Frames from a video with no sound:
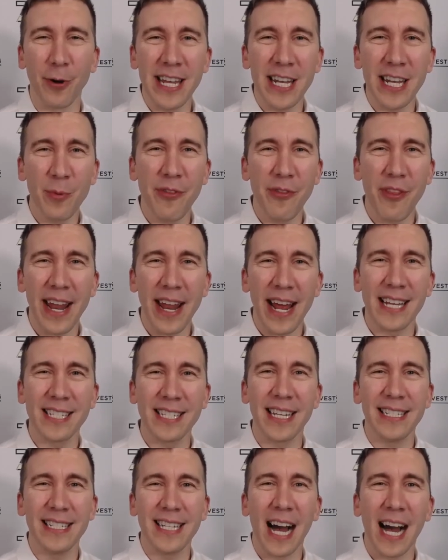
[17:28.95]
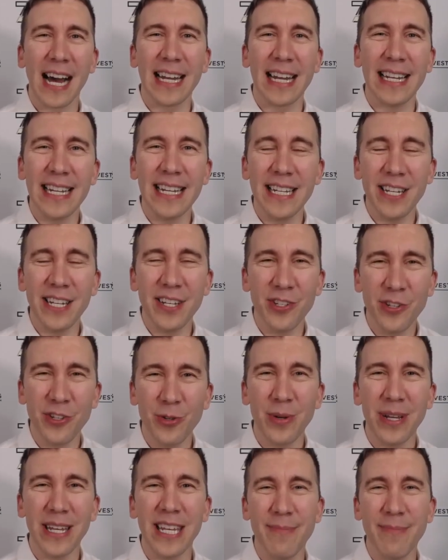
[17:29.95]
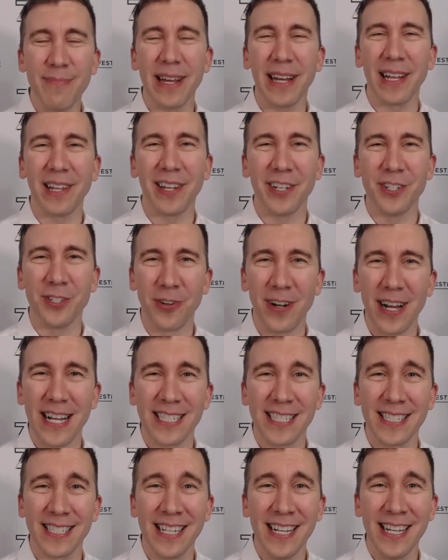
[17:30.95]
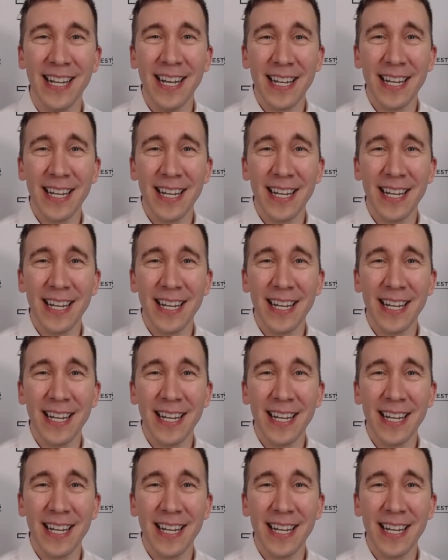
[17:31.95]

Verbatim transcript: anyone that has a .edu email address.